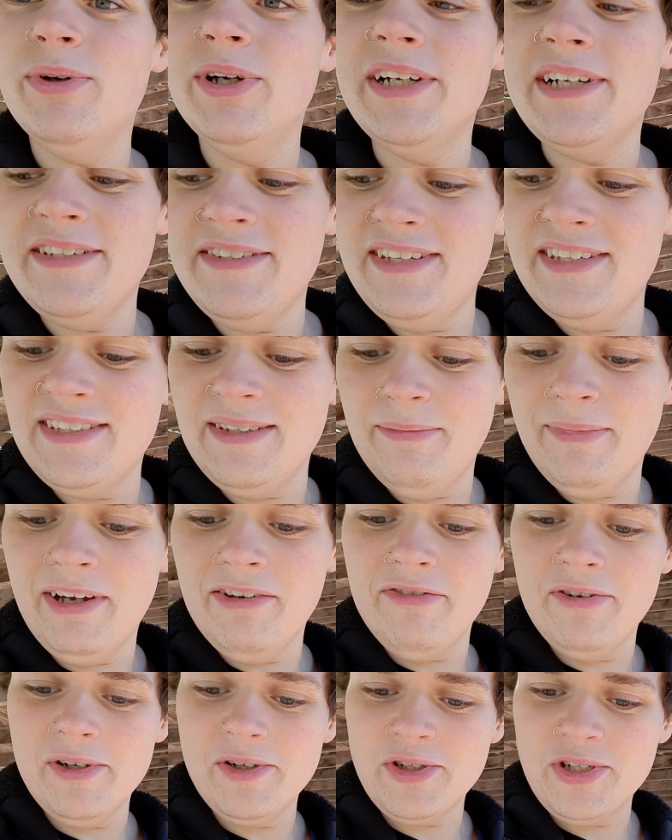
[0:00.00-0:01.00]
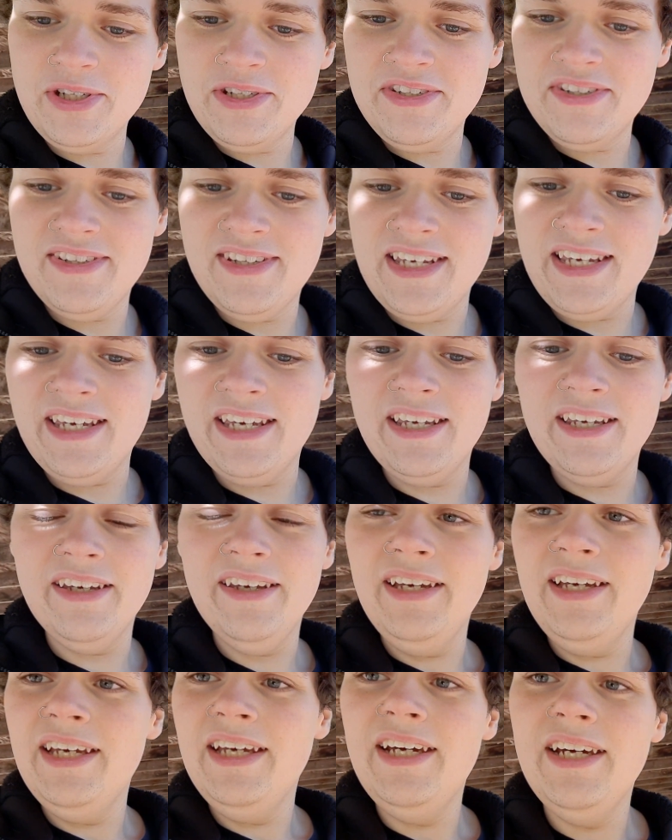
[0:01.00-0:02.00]
We're going to see some malfunctions. The
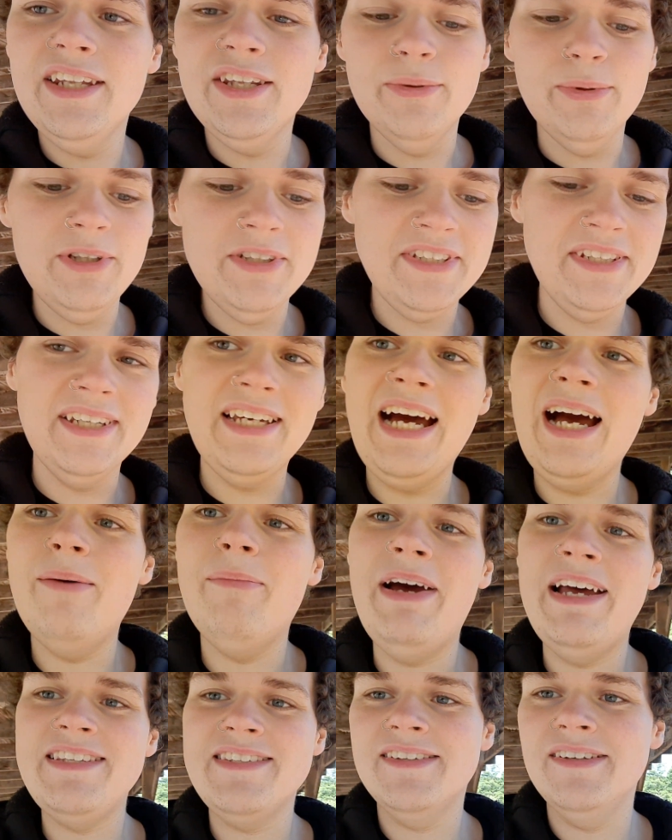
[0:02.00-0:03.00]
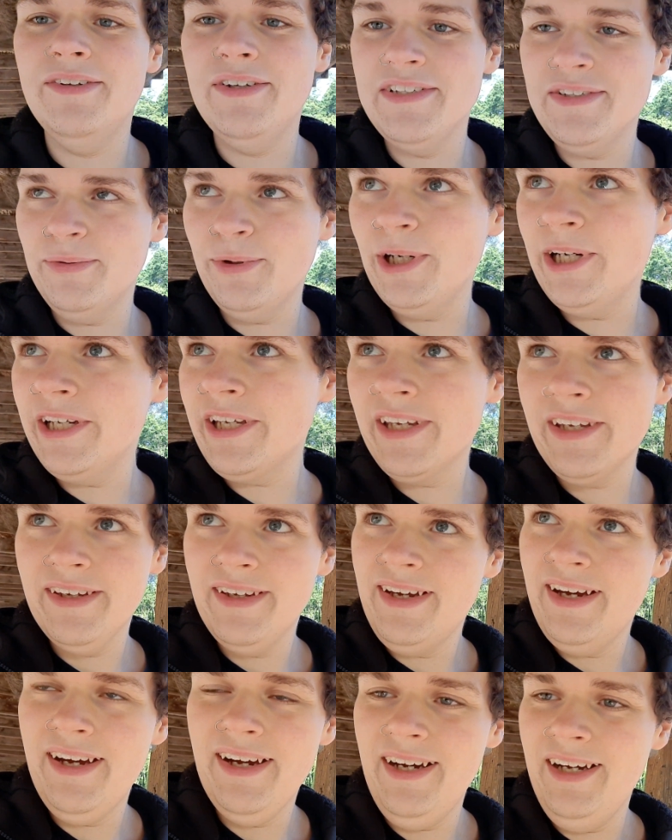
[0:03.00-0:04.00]
Wilson Combat still doesn't work.
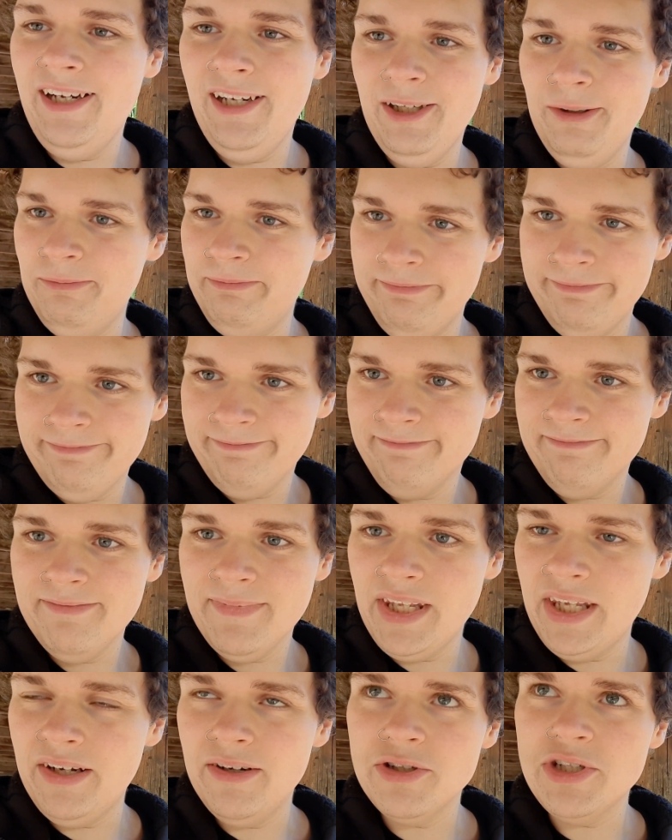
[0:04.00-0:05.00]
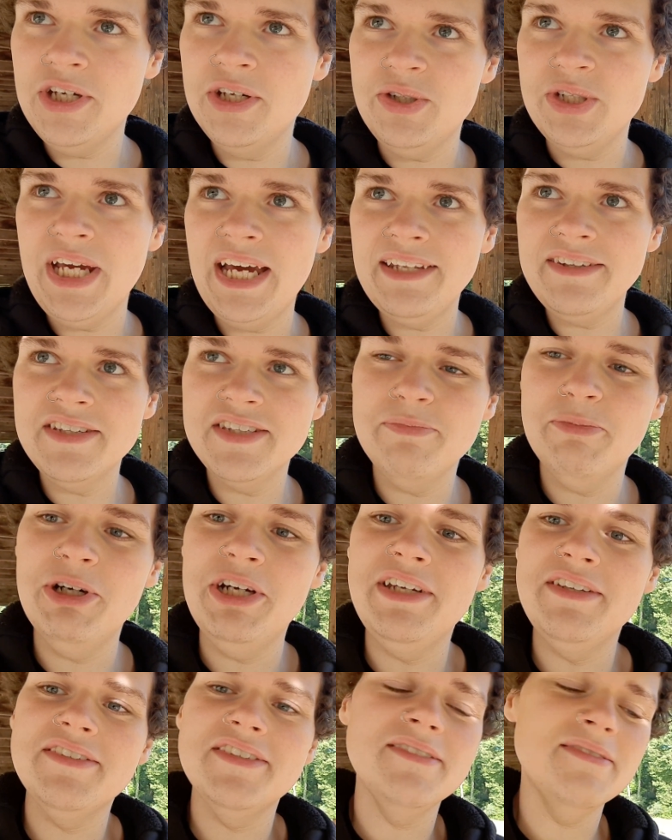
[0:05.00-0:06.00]
You know, changing out the
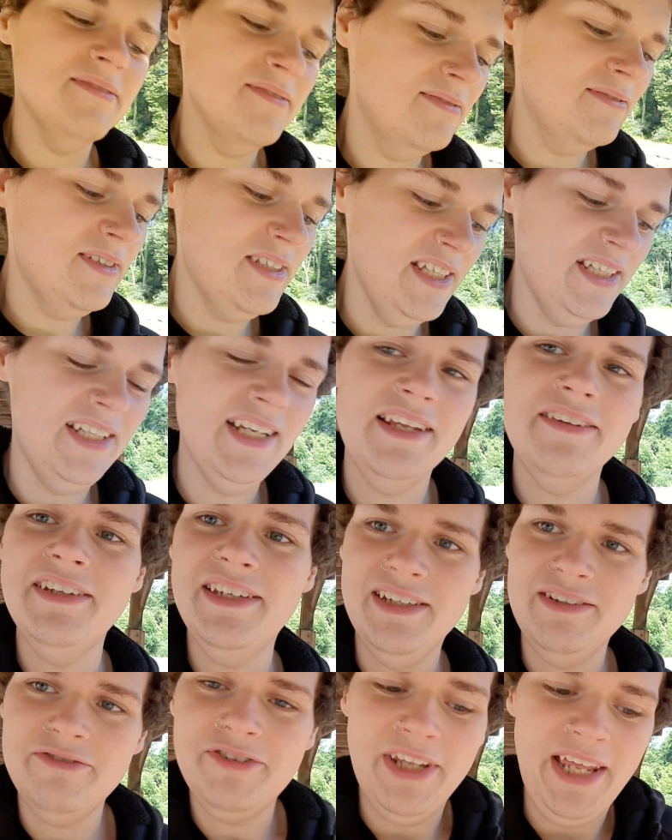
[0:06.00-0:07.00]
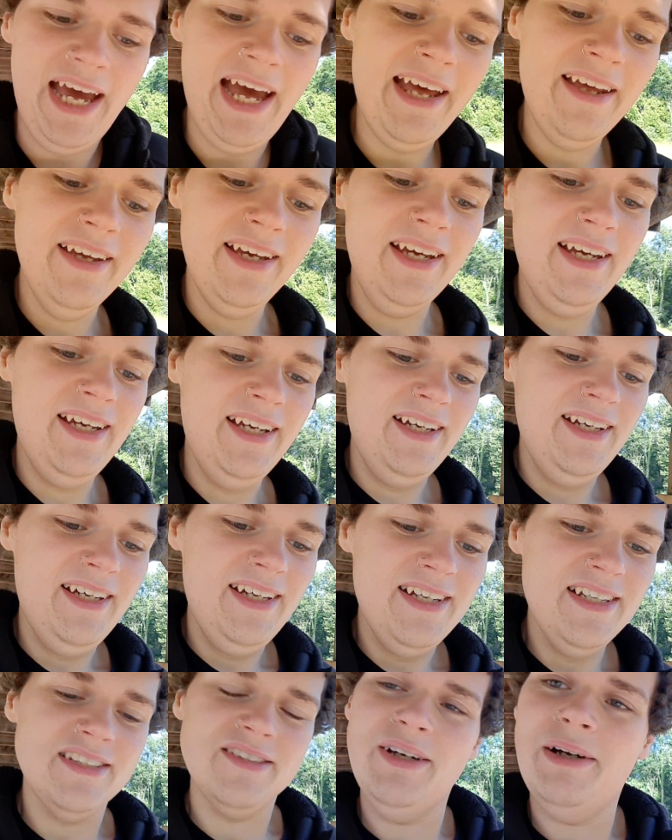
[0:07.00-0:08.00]
springs did nothing for that.
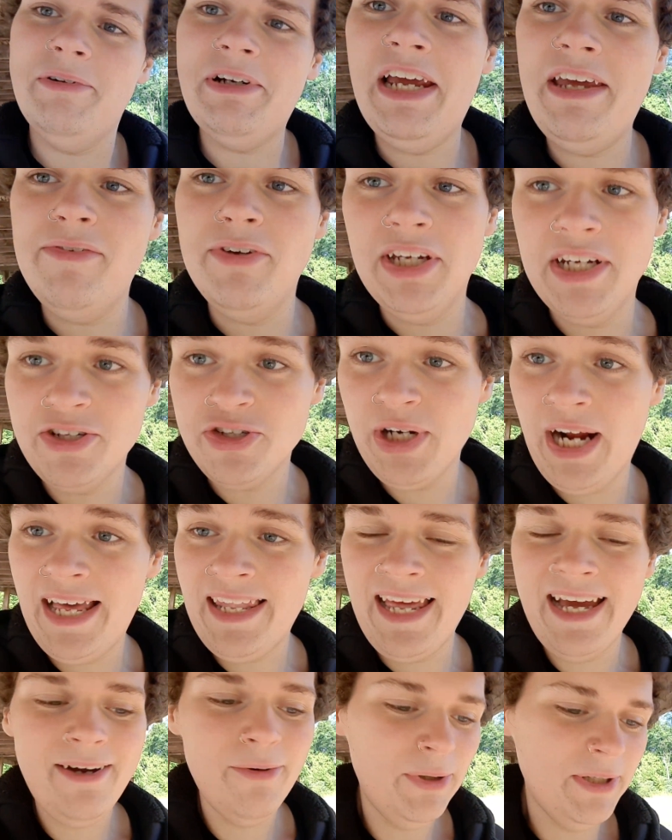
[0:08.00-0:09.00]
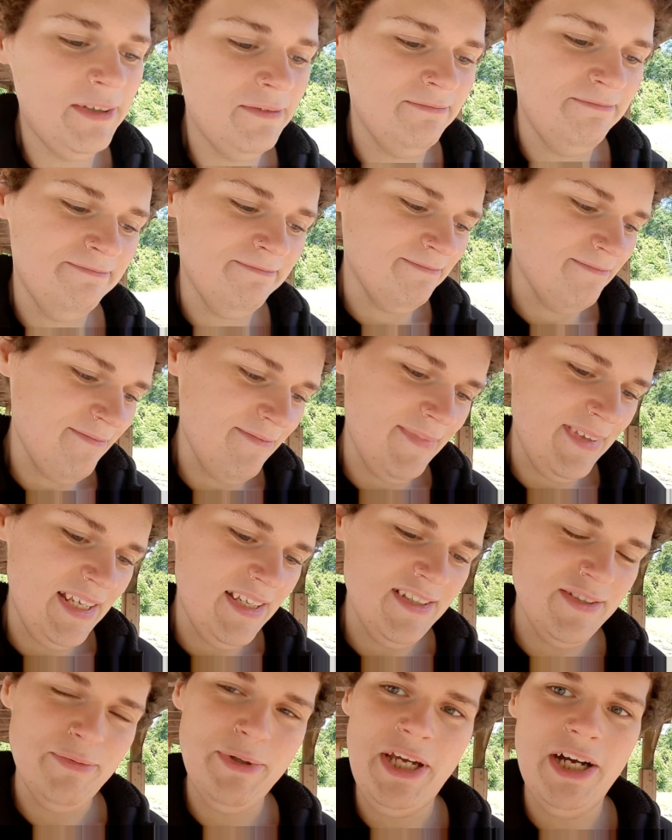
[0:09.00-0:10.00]
So I'm not even going to try that one
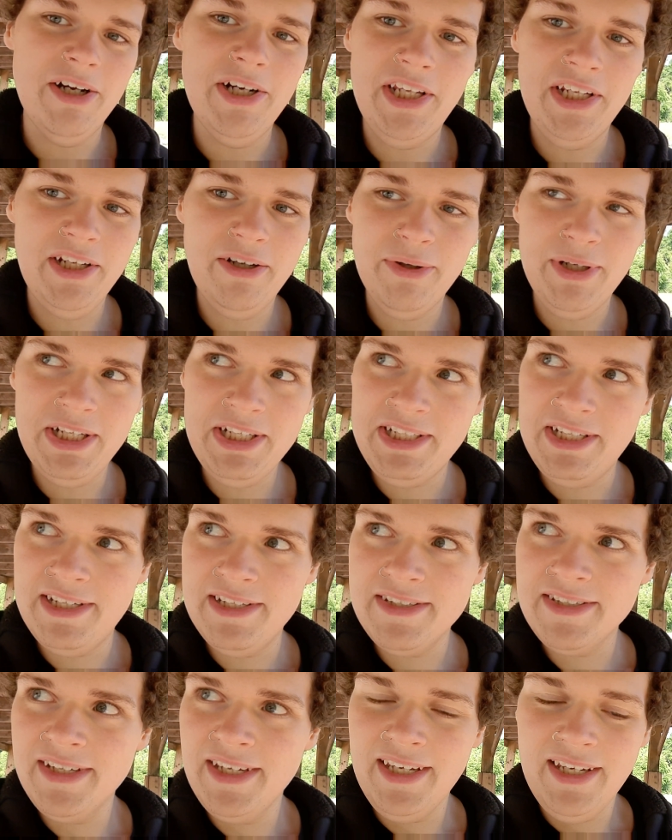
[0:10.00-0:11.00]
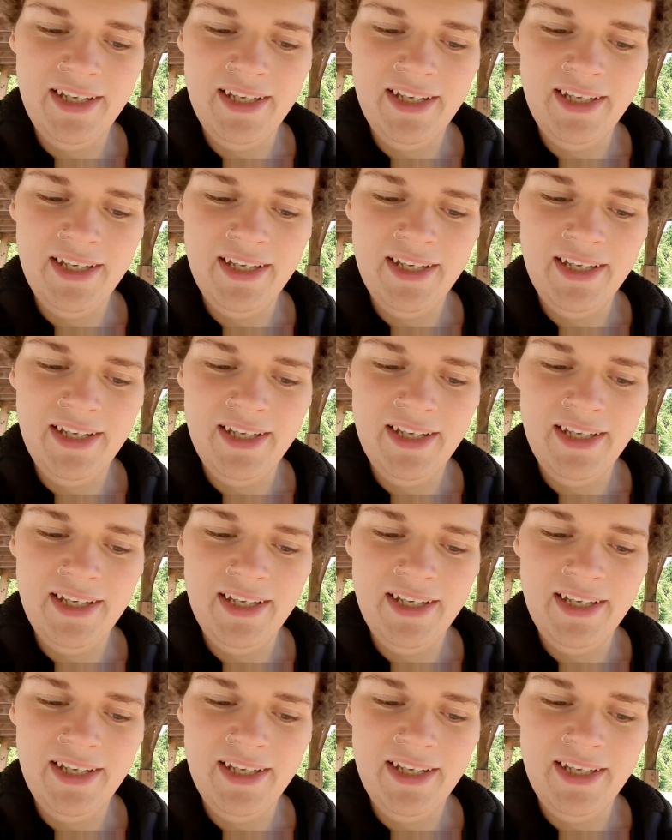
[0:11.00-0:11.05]
because we already know what it does.